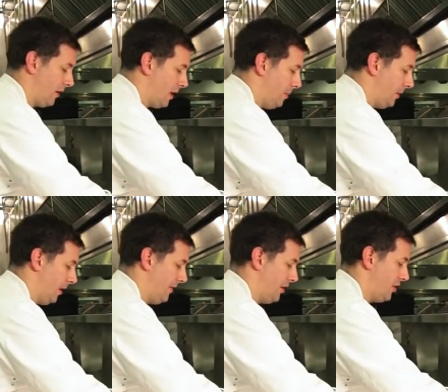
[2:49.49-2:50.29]
couple
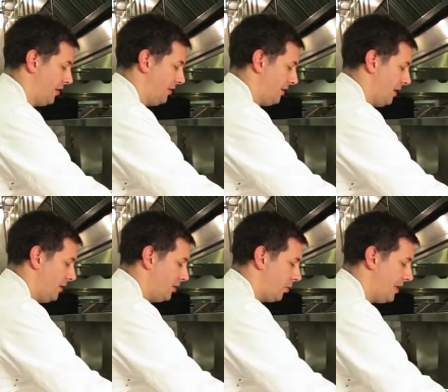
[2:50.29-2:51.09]
of inches
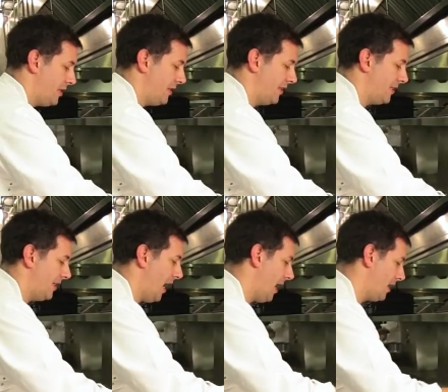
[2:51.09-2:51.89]
to reach this
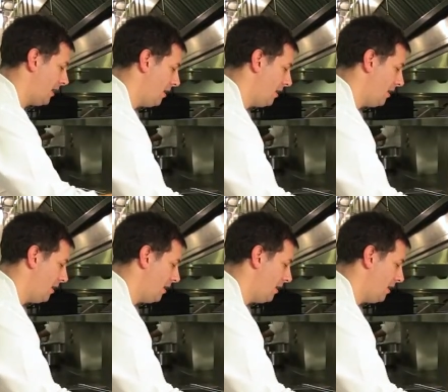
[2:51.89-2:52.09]
stock